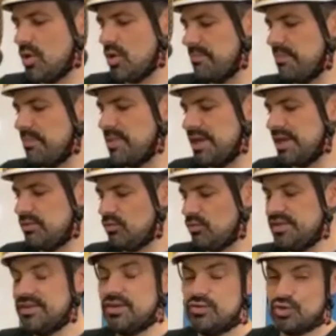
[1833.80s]
up, but
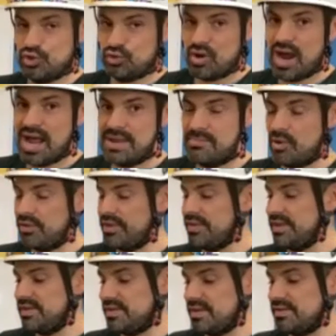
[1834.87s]
once you try both of
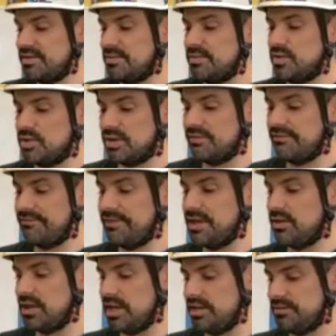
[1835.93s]
these systems, you can feel
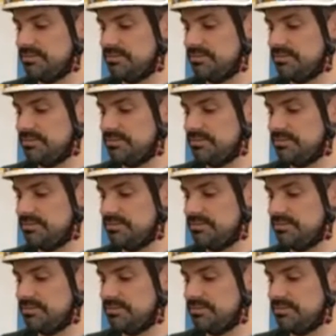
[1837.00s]
it.